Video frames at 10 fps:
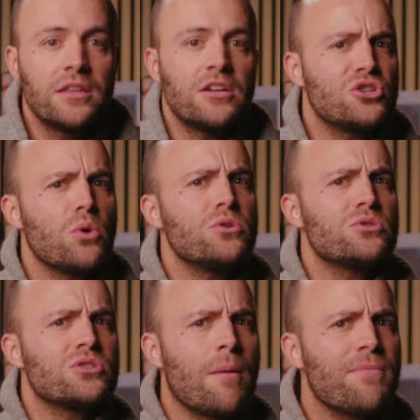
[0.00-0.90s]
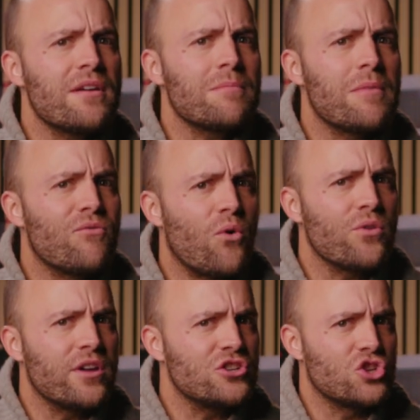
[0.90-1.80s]
they show you something
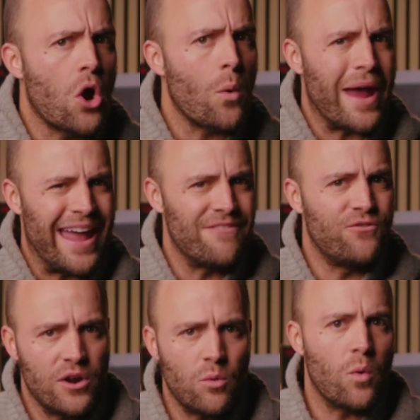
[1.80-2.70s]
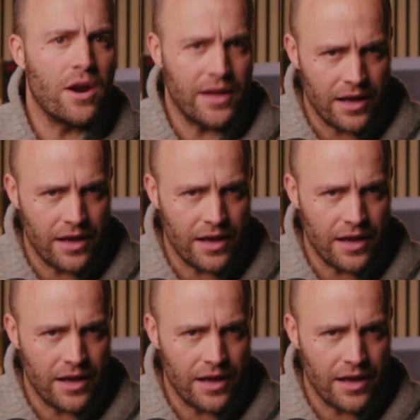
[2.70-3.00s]
before they show everyone